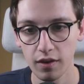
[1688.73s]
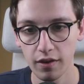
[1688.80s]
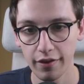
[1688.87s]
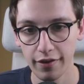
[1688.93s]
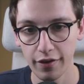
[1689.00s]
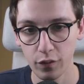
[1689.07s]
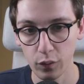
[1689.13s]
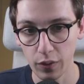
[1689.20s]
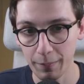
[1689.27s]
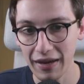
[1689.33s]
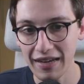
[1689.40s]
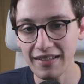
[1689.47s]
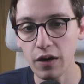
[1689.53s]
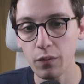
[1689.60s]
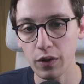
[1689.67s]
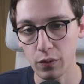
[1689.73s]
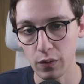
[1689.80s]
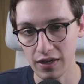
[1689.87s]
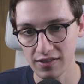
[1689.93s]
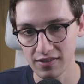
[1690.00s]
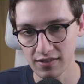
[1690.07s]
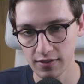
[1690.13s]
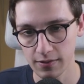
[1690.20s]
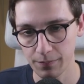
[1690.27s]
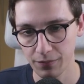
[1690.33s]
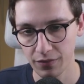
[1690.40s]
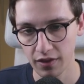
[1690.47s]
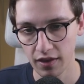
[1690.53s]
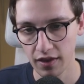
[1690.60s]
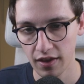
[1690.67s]
We make that request,
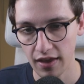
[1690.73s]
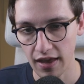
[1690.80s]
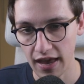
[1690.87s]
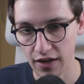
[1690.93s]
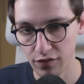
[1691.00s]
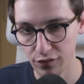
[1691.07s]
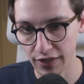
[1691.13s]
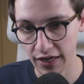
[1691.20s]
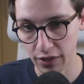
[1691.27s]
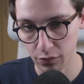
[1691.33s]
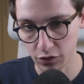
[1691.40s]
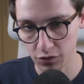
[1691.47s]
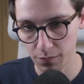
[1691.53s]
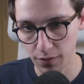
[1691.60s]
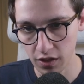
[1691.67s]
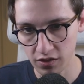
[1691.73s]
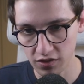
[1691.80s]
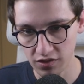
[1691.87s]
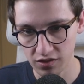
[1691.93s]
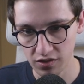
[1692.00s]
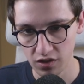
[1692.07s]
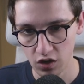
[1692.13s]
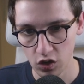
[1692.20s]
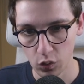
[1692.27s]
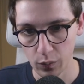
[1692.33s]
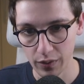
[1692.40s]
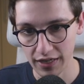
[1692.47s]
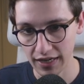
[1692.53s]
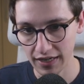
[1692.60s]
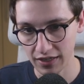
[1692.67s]
and if we get a response, we
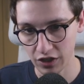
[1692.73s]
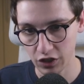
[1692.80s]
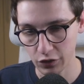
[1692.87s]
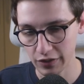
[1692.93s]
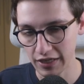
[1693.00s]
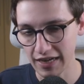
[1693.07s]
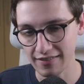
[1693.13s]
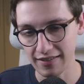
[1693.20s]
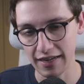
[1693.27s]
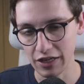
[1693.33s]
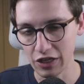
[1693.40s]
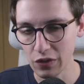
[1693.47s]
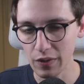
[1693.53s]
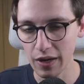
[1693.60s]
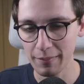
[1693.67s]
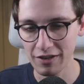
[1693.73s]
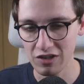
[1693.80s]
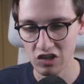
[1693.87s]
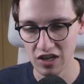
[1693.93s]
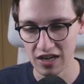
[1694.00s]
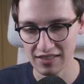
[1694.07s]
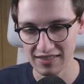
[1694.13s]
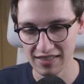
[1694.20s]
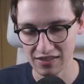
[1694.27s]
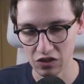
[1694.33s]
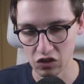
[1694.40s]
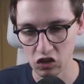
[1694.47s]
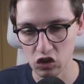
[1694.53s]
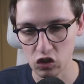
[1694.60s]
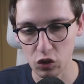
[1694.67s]
then create a new image and set the
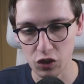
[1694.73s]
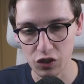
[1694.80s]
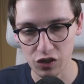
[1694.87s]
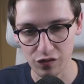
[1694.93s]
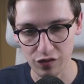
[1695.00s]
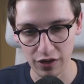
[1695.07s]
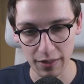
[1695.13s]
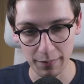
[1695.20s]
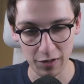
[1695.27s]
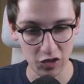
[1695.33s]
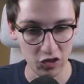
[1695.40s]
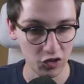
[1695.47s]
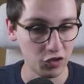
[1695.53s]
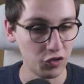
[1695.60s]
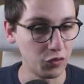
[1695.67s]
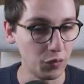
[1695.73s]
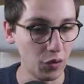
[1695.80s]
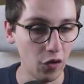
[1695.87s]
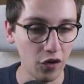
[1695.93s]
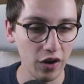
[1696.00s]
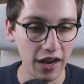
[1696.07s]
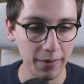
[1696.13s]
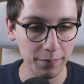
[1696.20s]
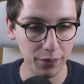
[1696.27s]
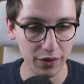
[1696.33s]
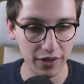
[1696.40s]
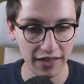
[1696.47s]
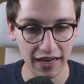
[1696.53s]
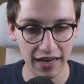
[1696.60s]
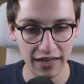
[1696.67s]
source of our image to our endpoint
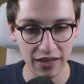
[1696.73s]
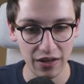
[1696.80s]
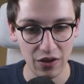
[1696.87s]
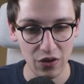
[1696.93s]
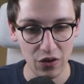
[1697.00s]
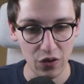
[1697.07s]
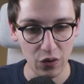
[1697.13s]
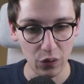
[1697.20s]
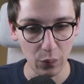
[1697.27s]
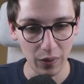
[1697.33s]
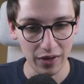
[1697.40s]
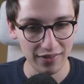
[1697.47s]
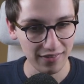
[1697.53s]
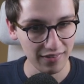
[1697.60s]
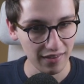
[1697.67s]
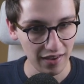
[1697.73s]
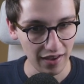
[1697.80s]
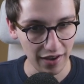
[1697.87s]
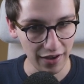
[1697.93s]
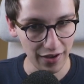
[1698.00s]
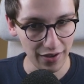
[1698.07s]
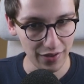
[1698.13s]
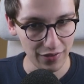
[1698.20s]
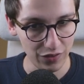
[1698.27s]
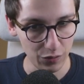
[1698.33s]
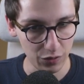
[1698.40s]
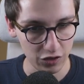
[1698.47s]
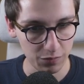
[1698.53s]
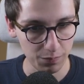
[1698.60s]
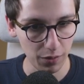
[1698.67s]
again with the
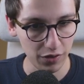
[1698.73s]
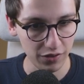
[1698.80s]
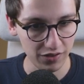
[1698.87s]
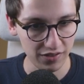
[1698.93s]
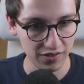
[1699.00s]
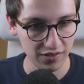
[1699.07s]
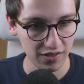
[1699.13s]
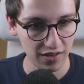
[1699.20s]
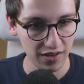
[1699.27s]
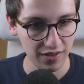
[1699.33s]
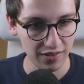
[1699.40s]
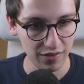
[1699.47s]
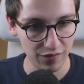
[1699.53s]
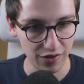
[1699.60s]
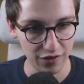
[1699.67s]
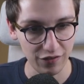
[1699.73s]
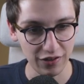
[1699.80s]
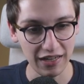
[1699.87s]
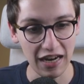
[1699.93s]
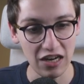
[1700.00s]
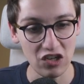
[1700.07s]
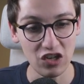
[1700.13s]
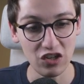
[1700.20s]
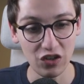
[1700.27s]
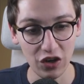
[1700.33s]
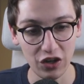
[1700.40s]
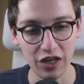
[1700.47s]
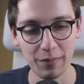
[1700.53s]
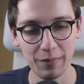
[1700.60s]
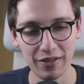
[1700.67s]
response, the verification
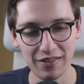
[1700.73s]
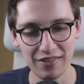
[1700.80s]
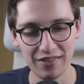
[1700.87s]
document